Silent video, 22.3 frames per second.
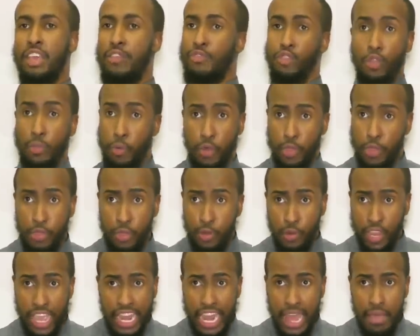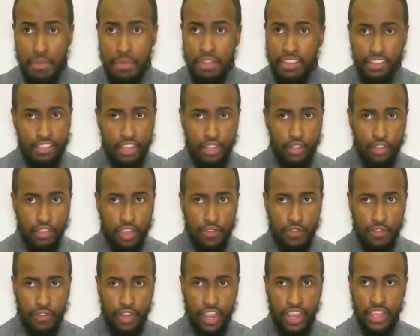If you put through calamities and you're
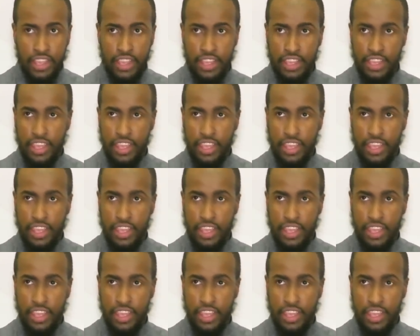suffering,